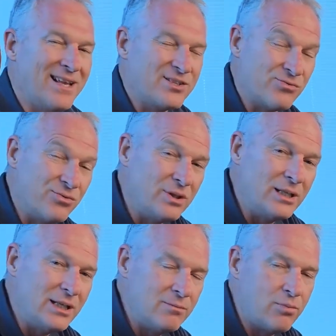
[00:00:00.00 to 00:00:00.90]
That's
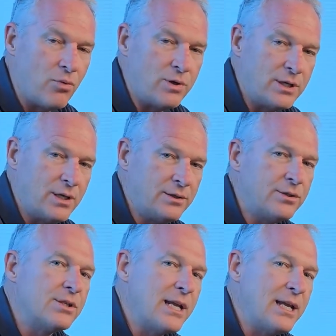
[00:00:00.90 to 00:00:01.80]
really important to
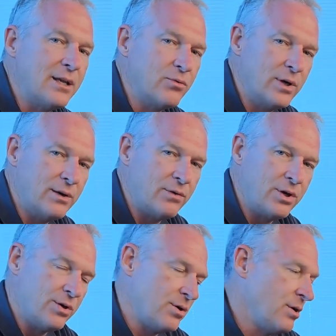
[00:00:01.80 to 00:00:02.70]
understand whenever
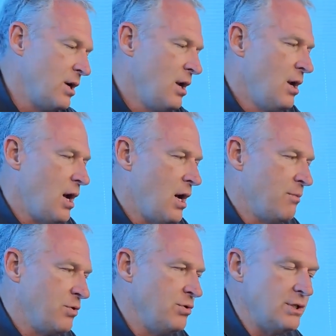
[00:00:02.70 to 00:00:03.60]
you're
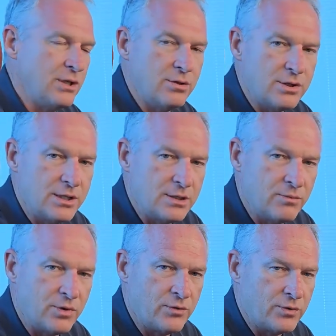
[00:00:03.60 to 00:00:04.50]
um, using your
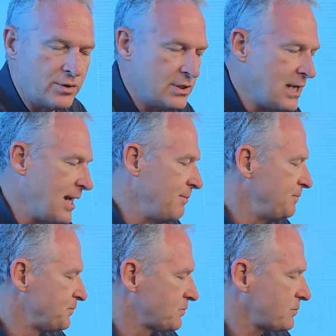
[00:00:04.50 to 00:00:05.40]
system for the first time